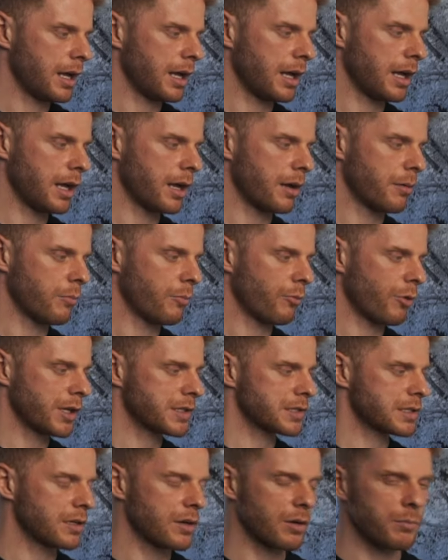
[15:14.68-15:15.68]

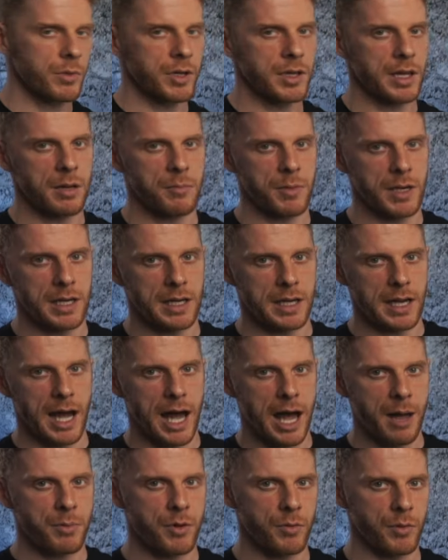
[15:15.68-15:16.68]
What's a number they'd be
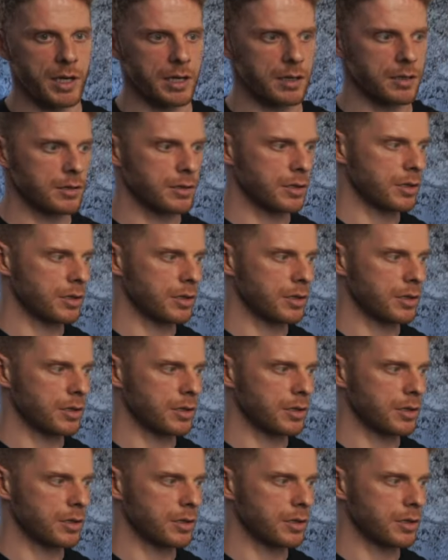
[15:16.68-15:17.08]
happy with?